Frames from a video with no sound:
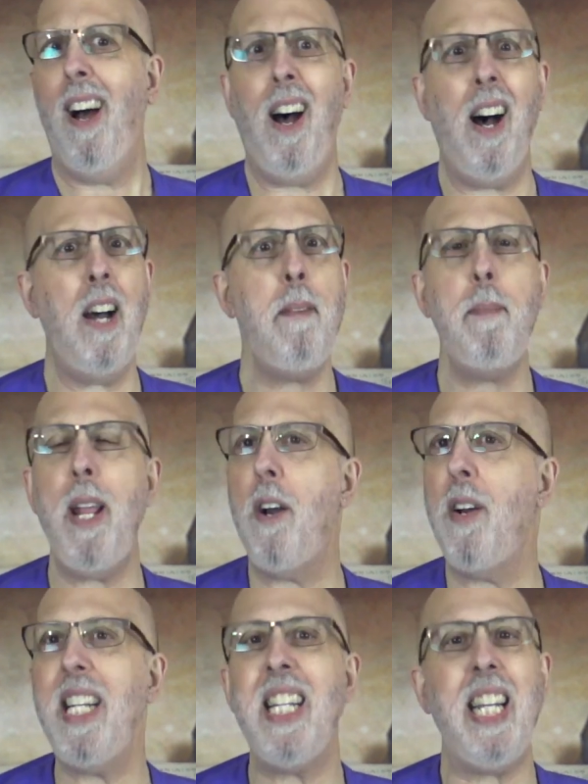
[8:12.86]

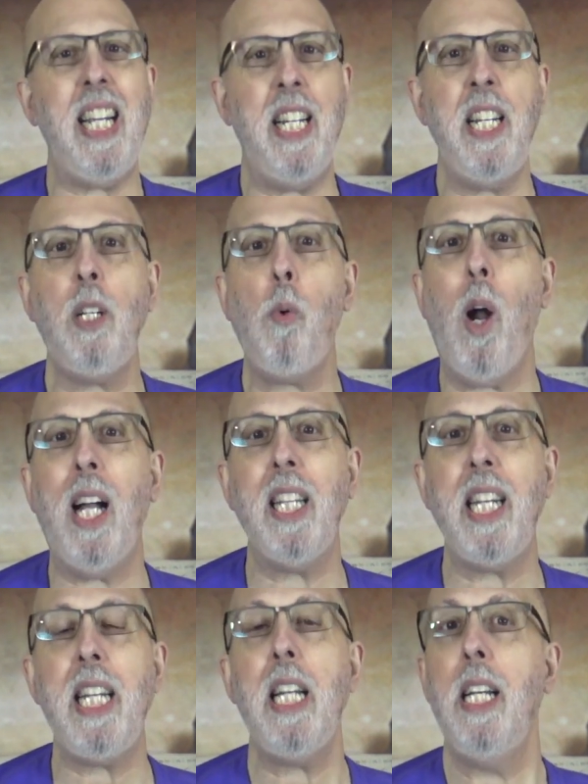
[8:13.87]
unmarried
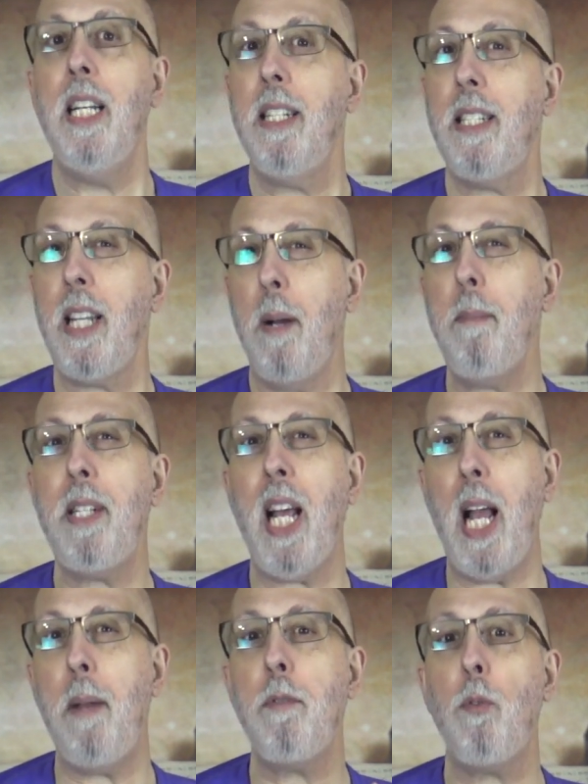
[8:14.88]
inequality
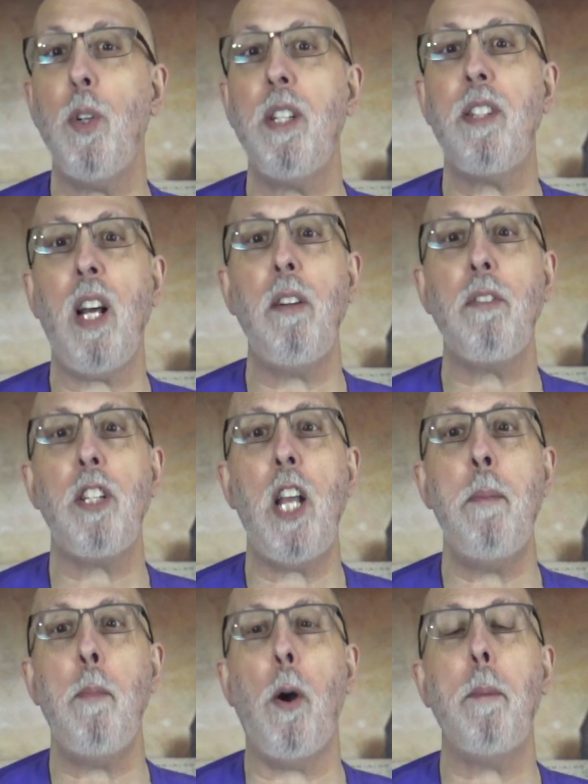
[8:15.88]
sometimes results
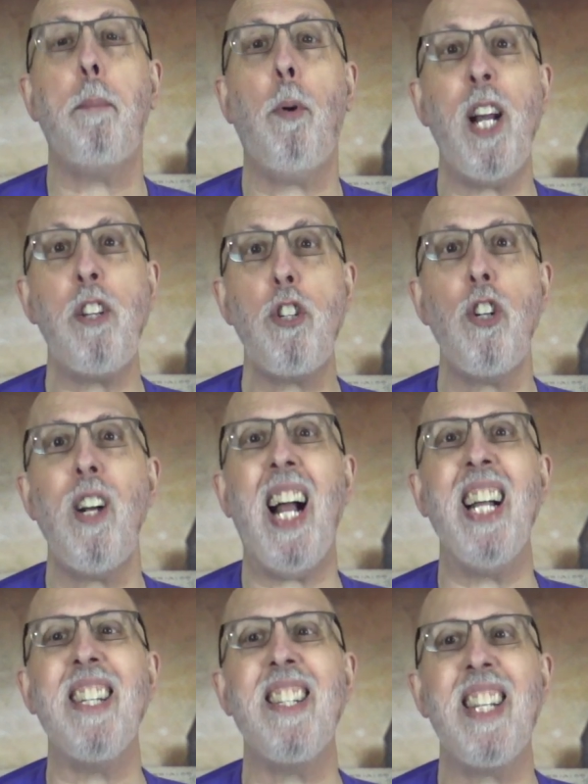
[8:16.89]
in more pressure
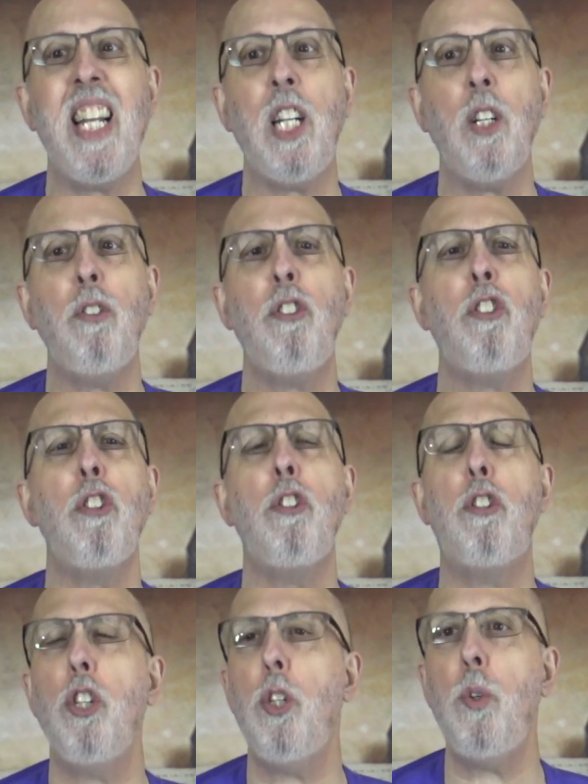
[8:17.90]
on singles to
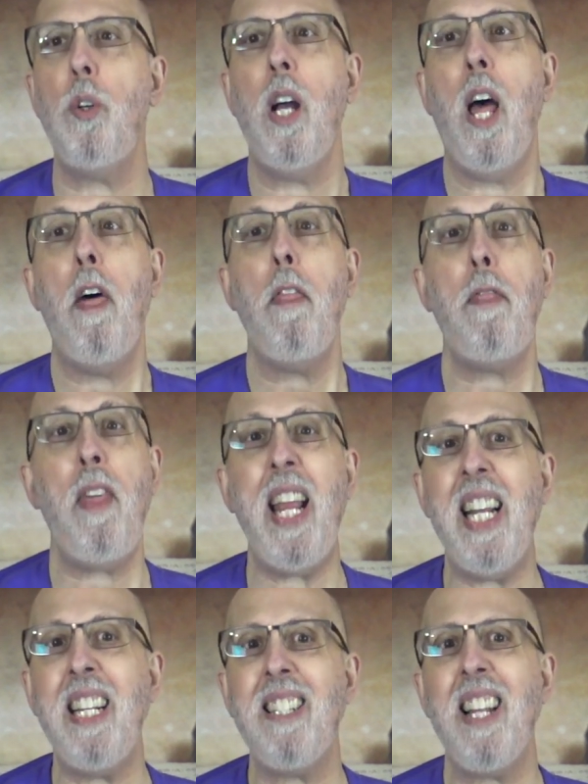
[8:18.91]
do
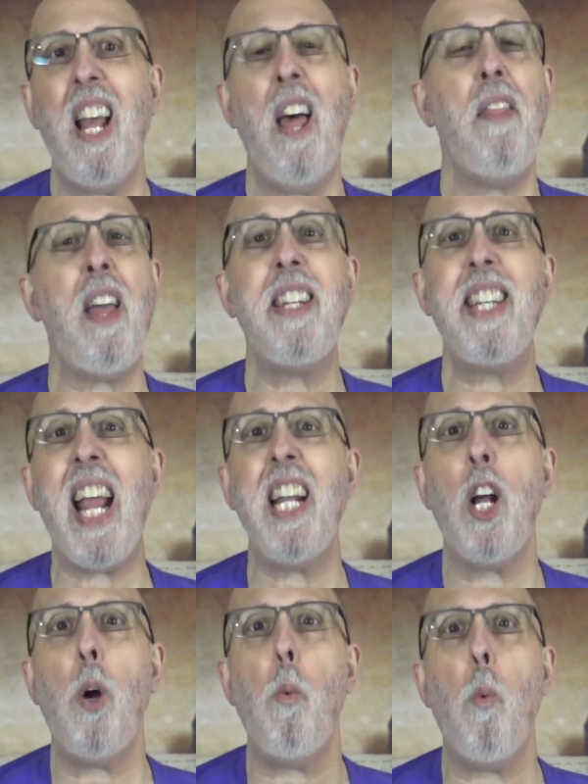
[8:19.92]
things that they
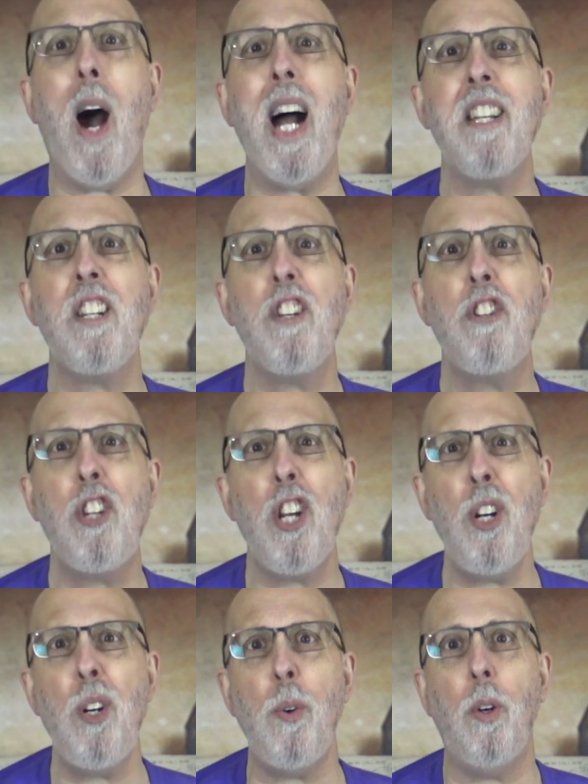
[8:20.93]
don't want to
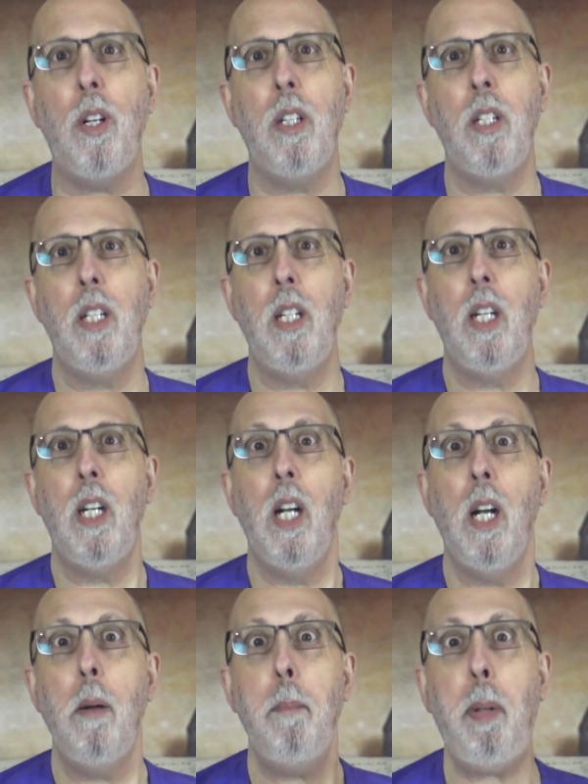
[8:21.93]
do.
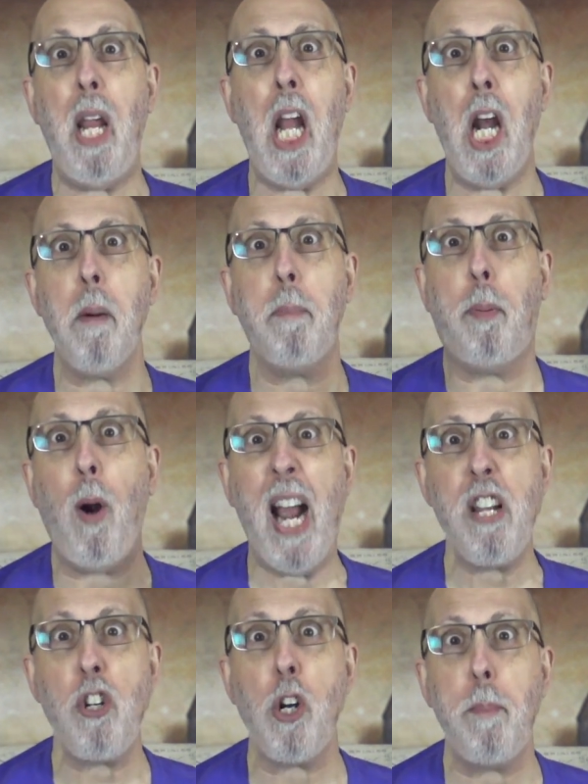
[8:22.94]
Peer
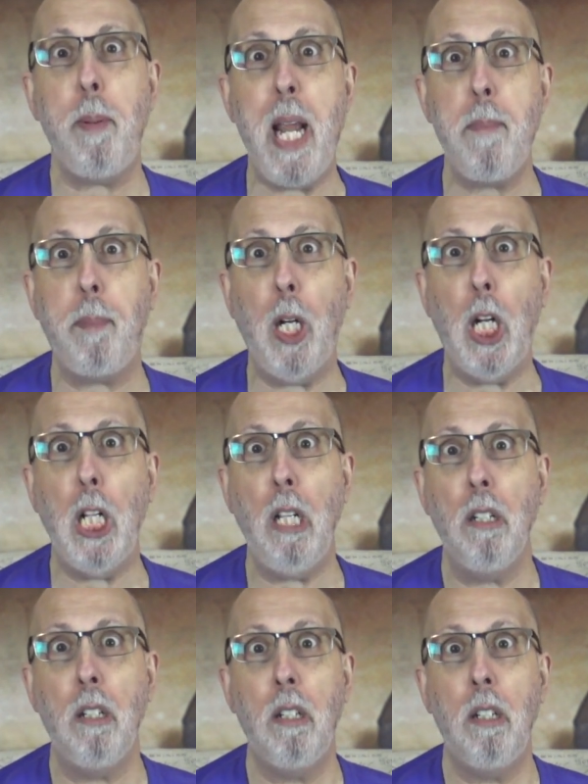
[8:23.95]
pressure,
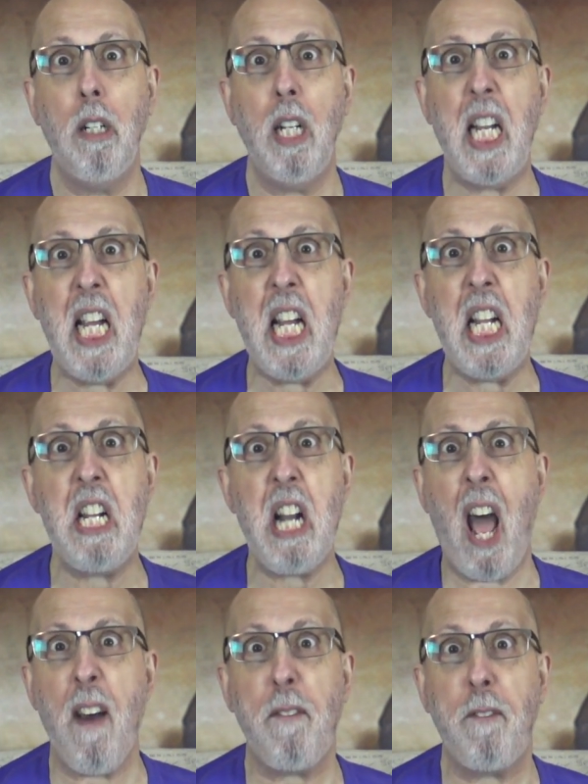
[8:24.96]
people!
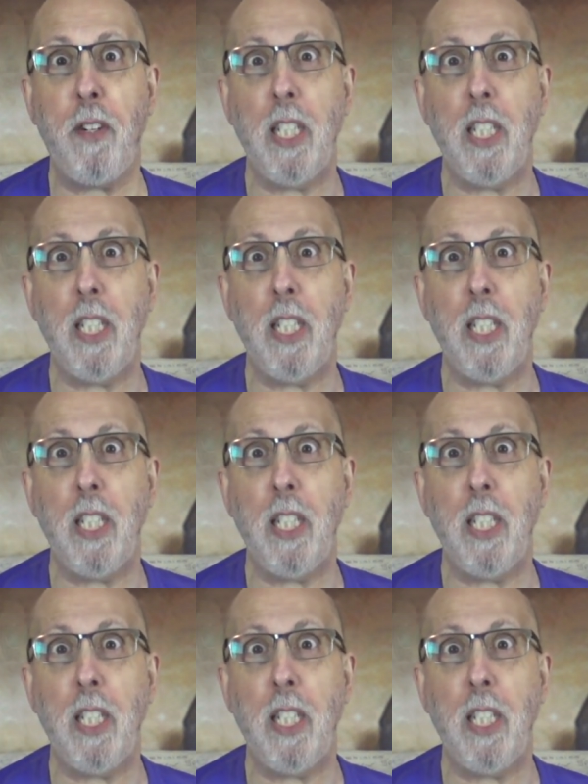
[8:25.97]
Enough!